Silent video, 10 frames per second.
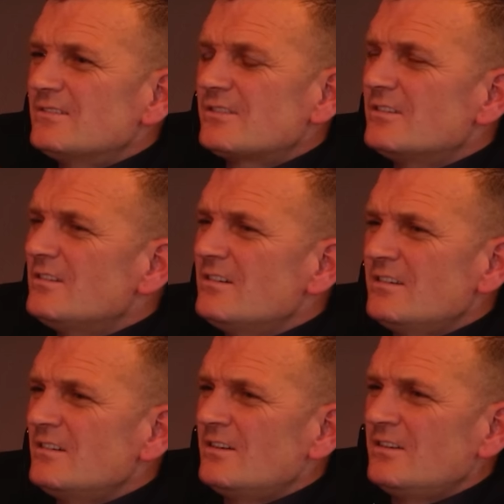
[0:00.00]
Do you know,
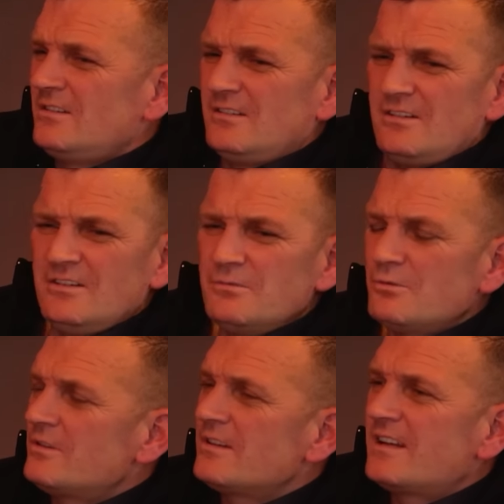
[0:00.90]
I, I, I
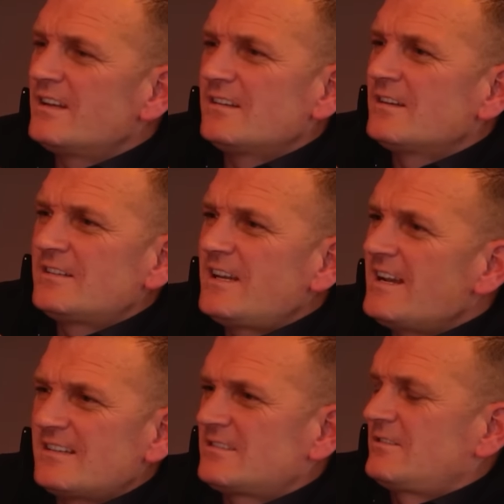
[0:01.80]
wouldn't.
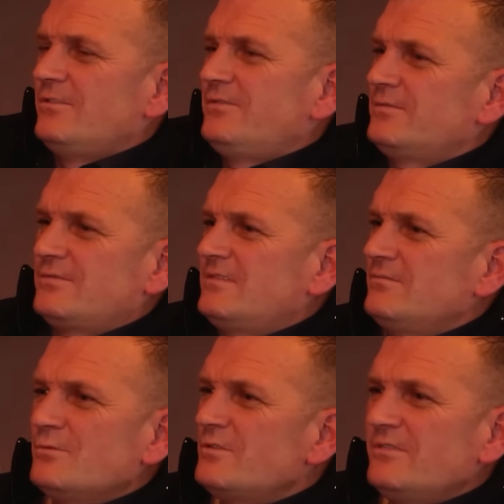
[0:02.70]
That stuff
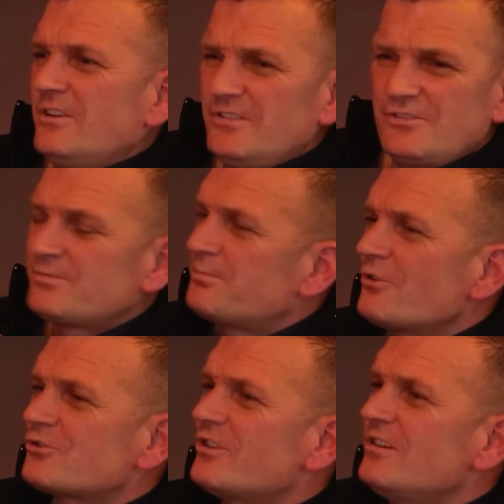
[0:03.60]
wouldn't. I just
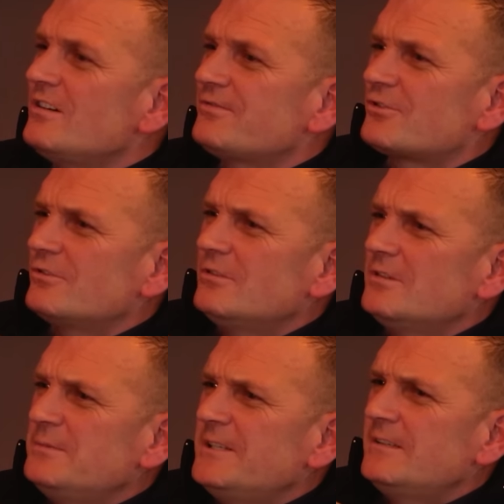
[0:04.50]
brush it off. Do you know what
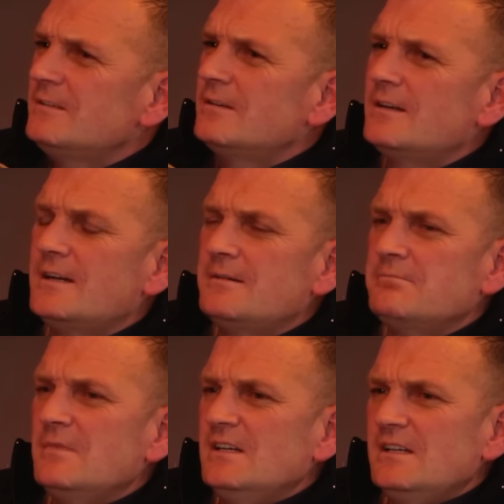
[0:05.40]
I mean? Mm. Um,
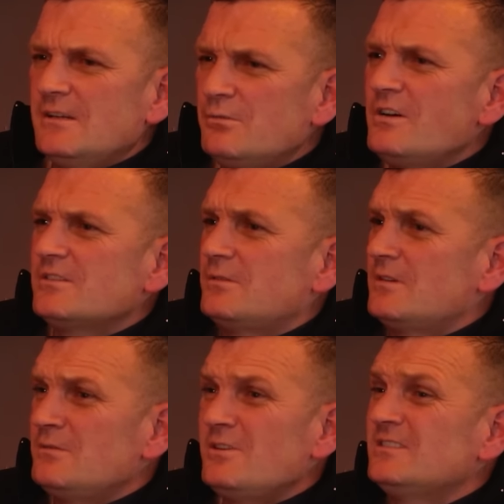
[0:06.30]
it was
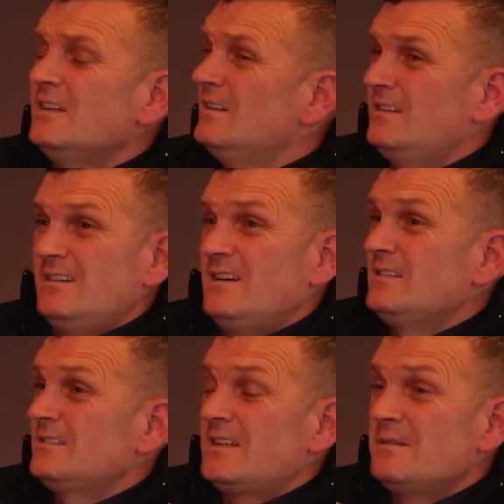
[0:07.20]
what it was.
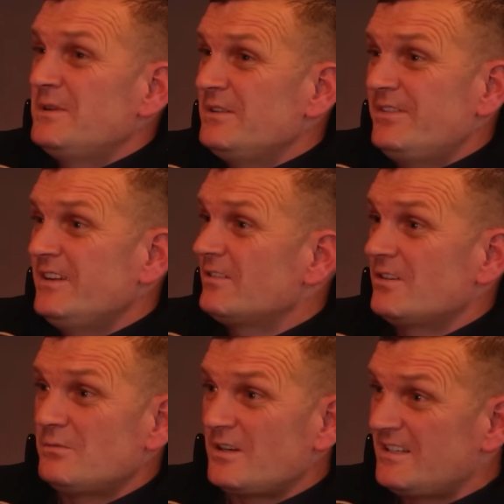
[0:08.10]
And to be fair,
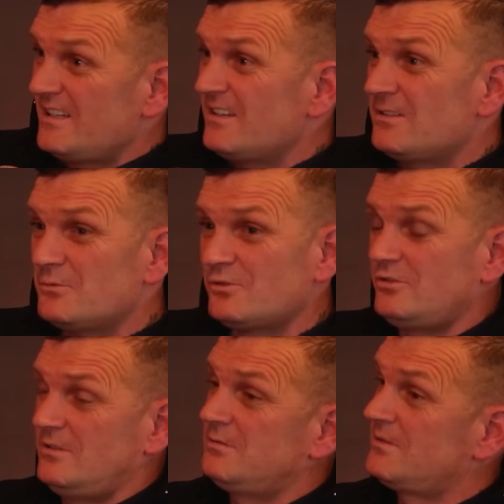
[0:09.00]
I wasn't there
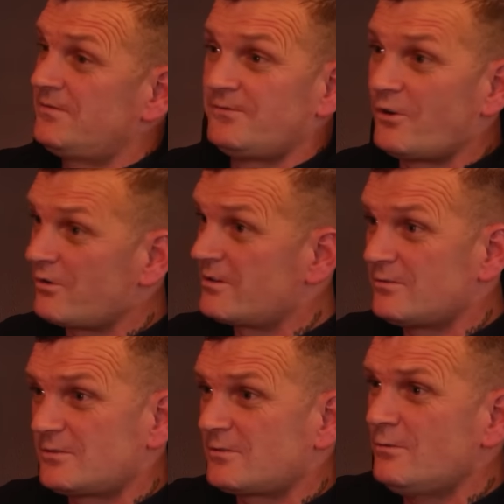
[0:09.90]
much. It was very
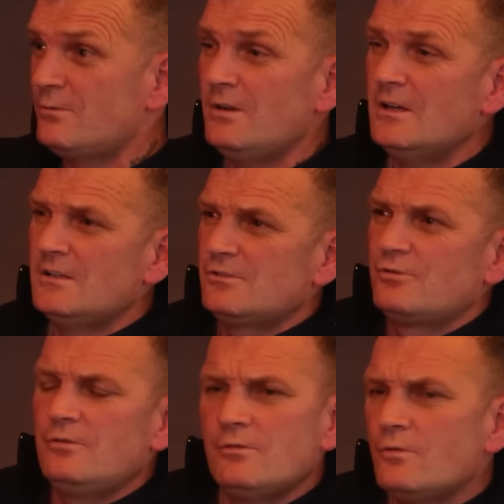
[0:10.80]
good school
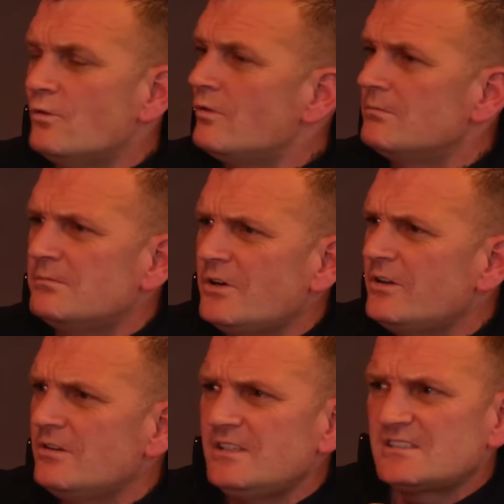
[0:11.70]
do open
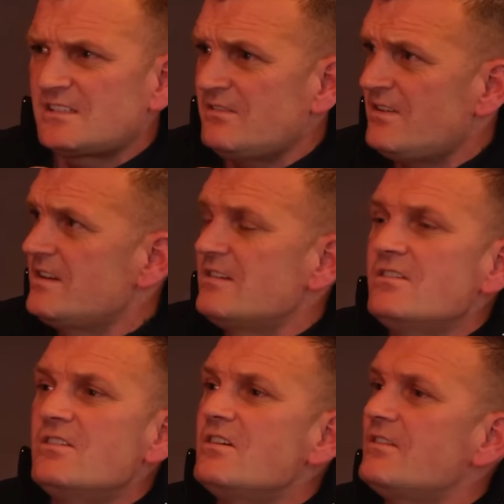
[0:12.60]
my eyes to
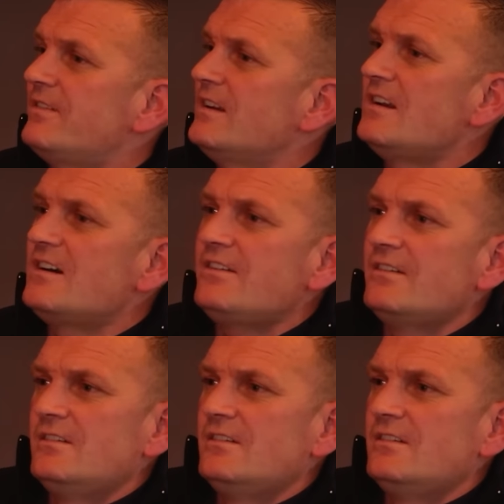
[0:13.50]
an awful lot.